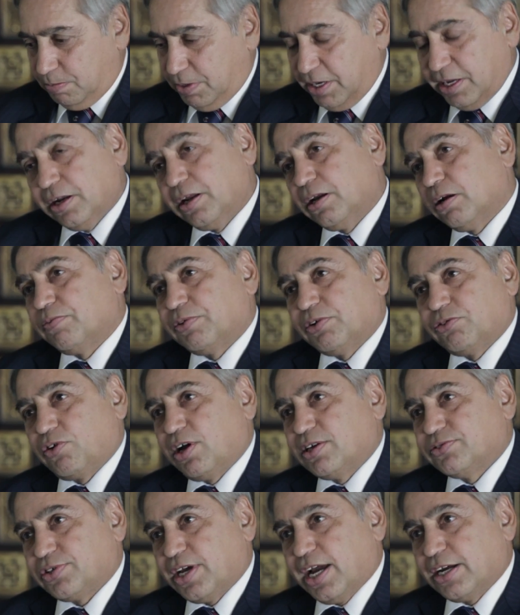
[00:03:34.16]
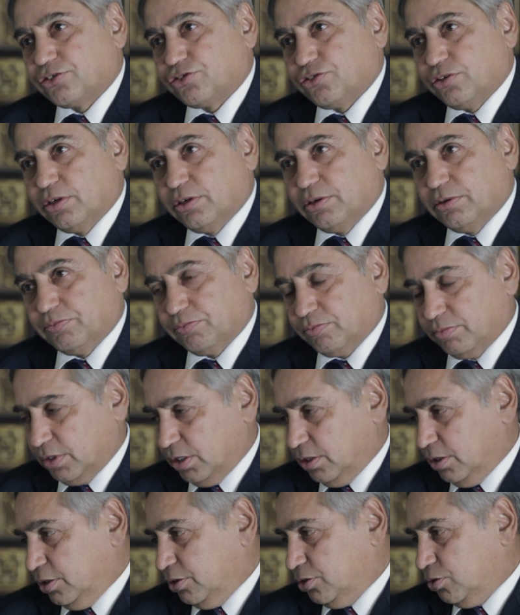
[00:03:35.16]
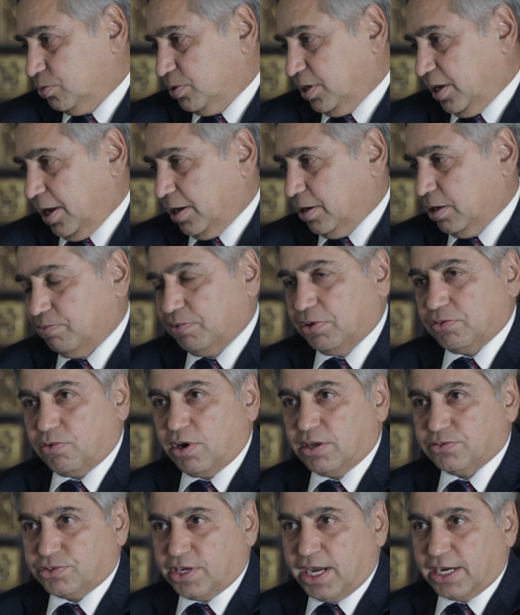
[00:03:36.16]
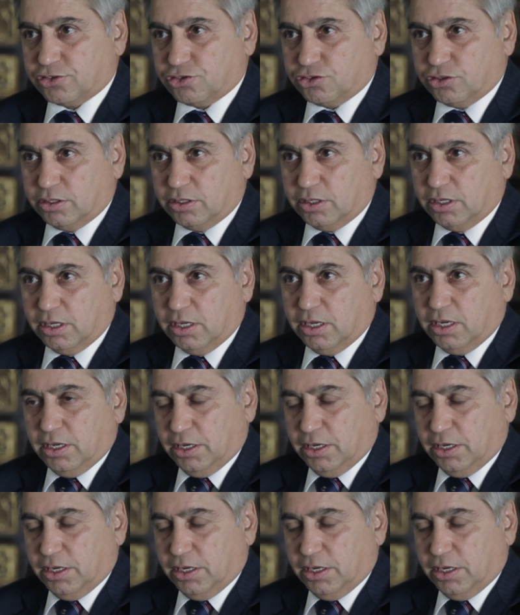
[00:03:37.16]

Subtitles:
beginning of a transaction to the end of a transaction